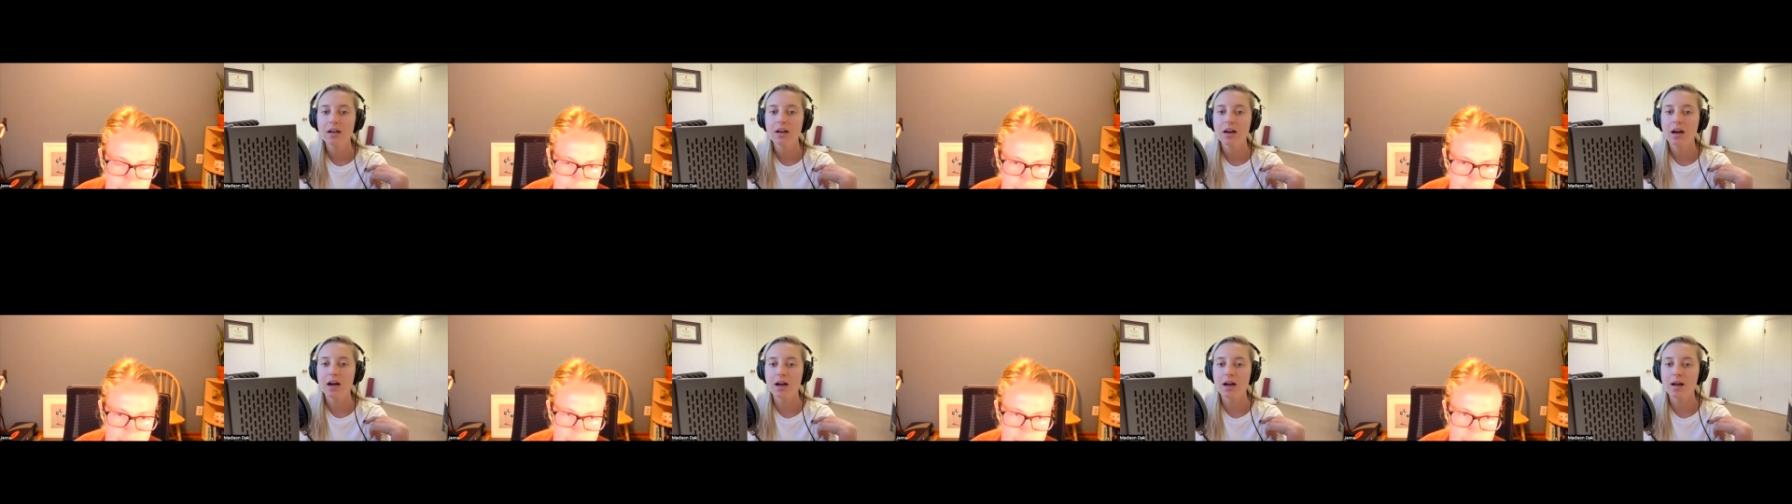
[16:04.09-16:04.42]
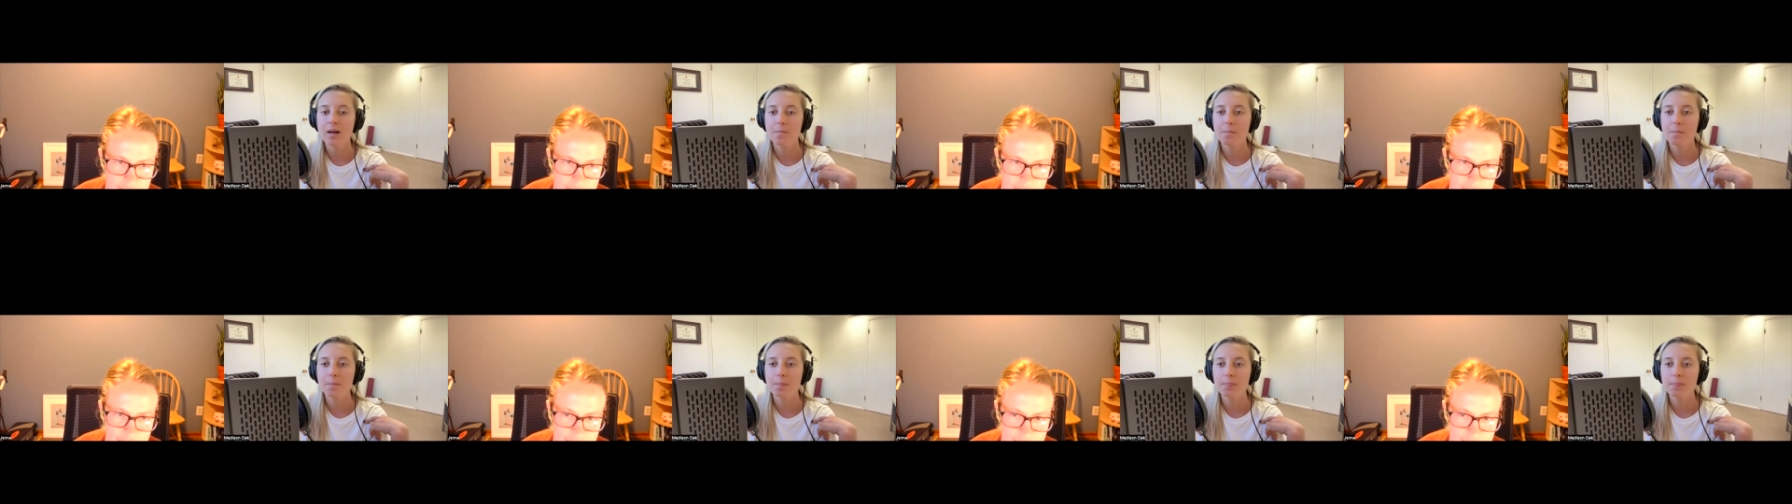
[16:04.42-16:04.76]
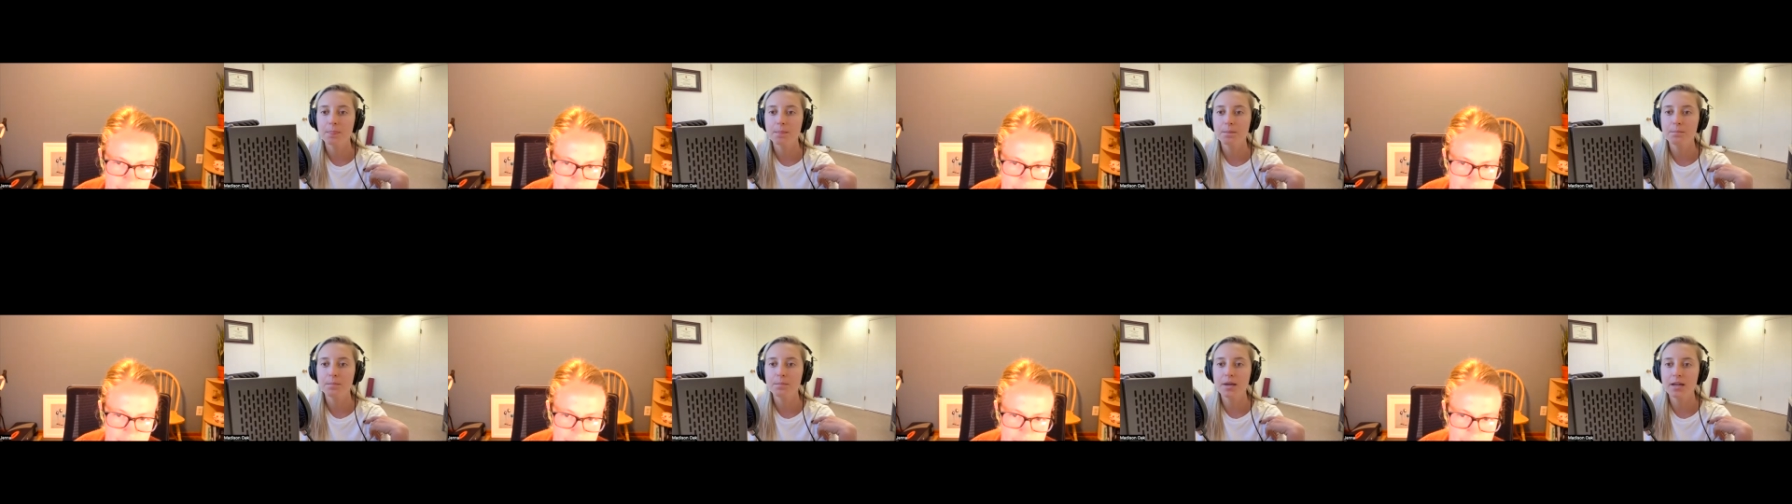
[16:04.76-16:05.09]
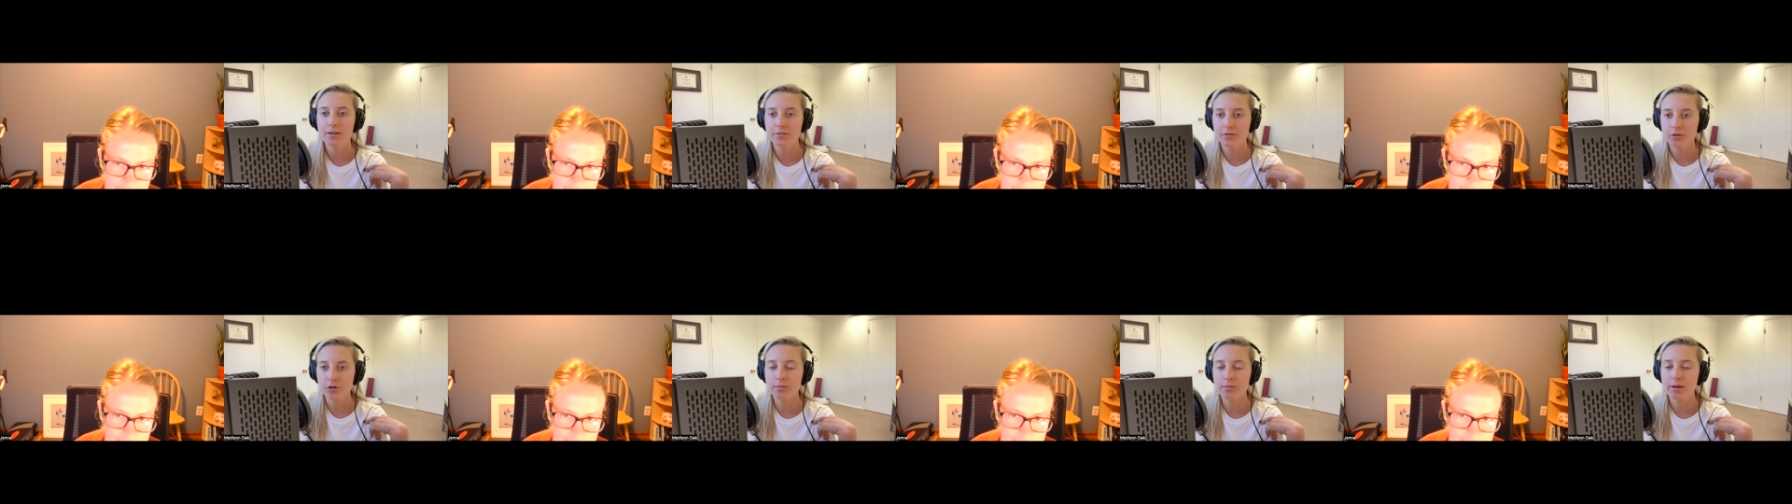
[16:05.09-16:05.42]
Um,
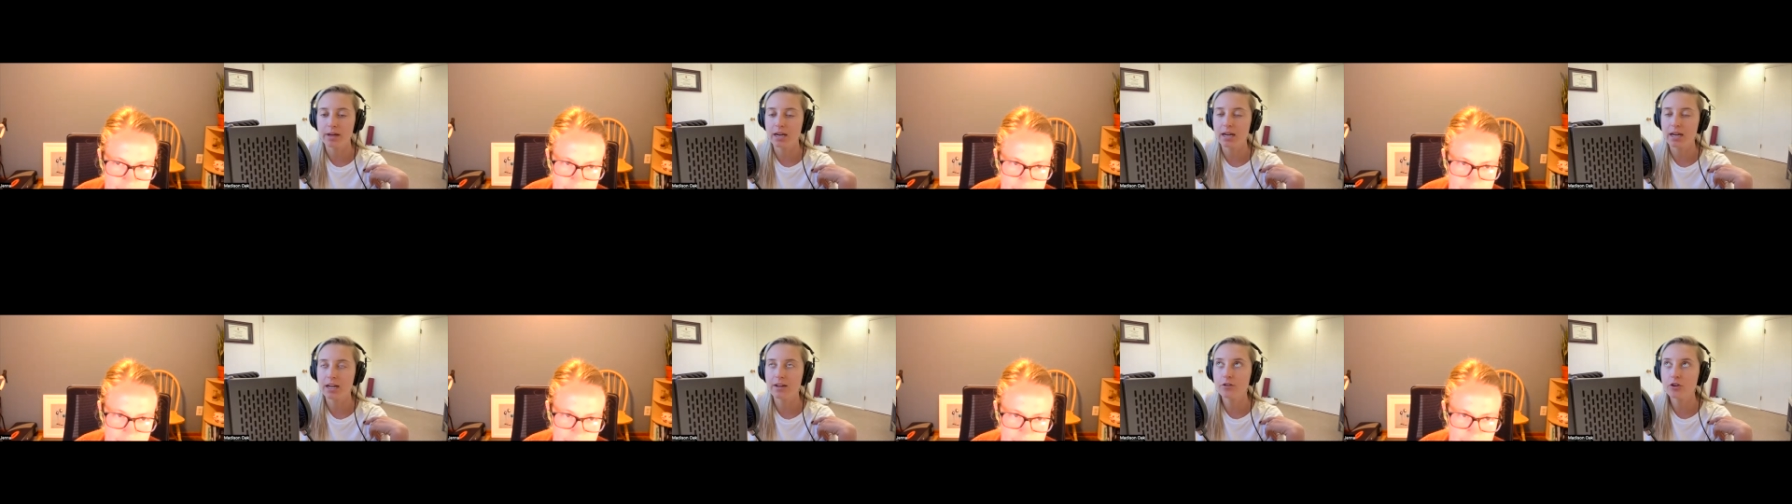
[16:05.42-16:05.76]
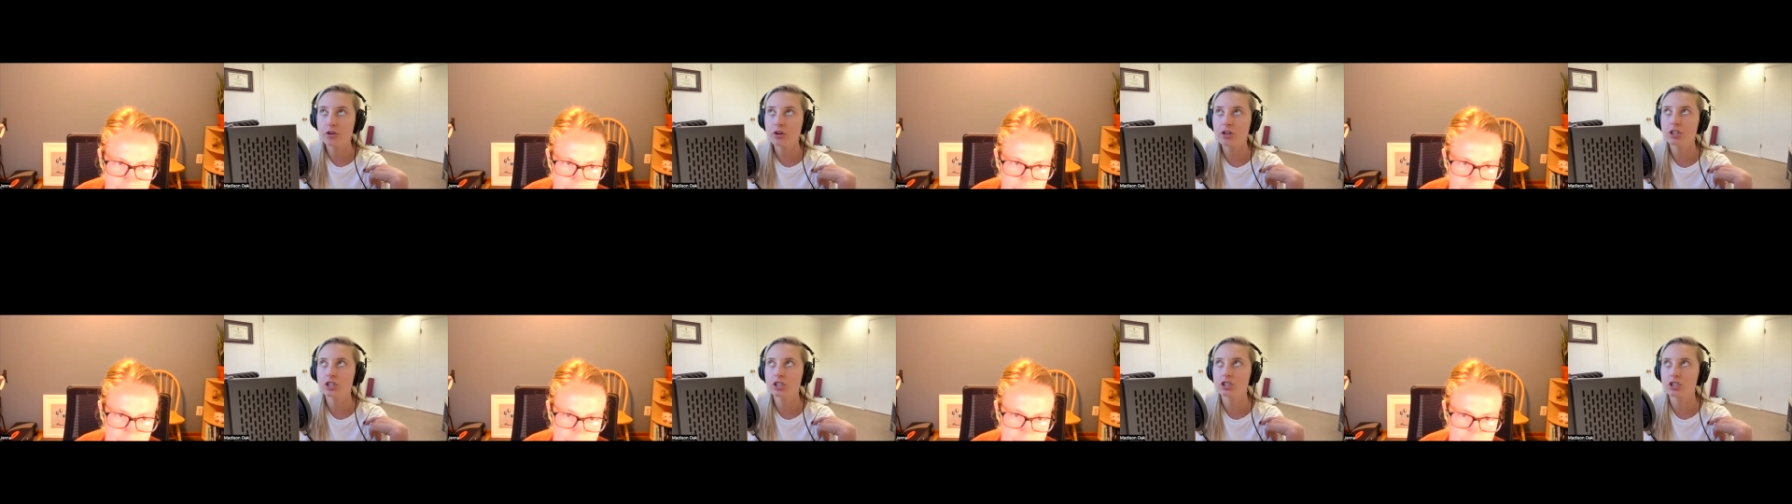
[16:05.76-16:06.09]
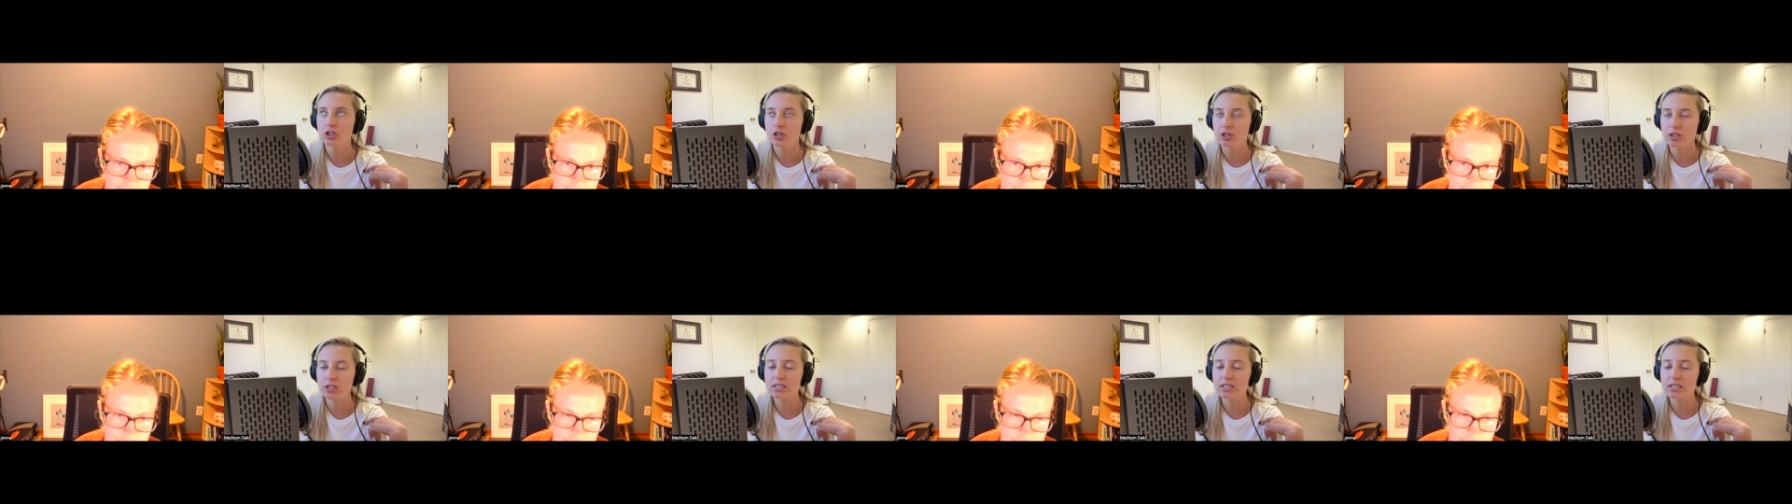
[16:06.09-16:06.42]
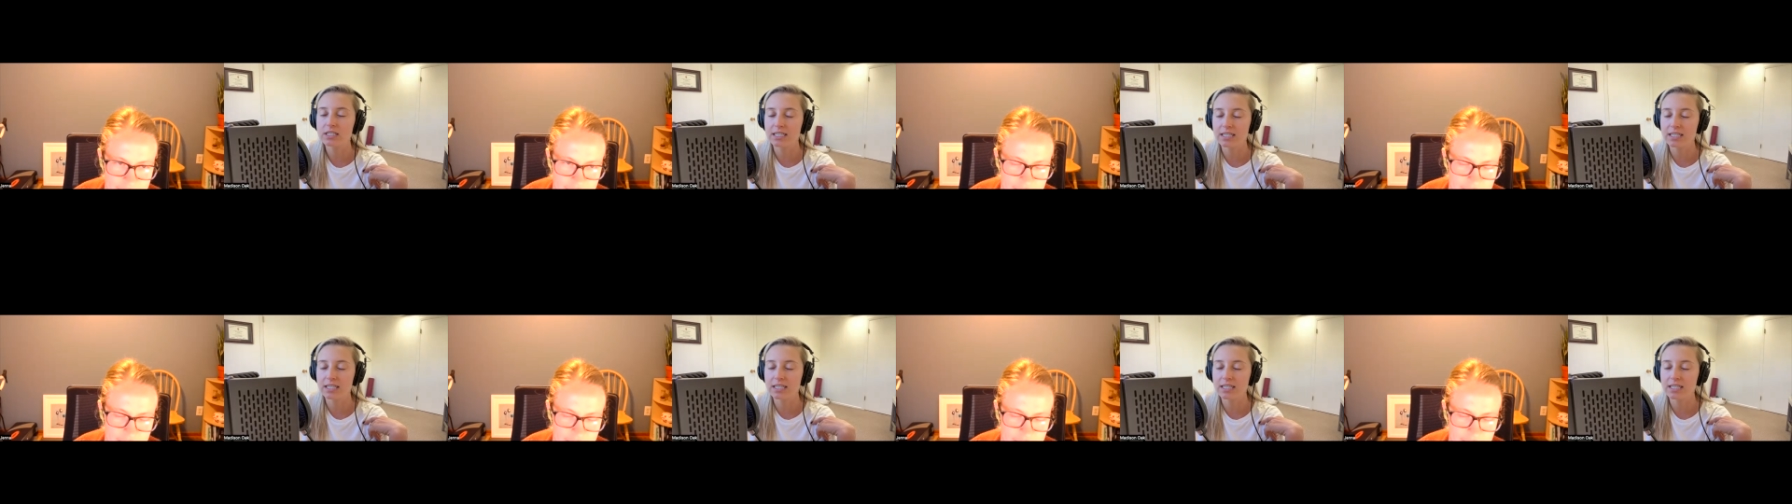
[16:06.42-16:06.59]
if your met, if your insurance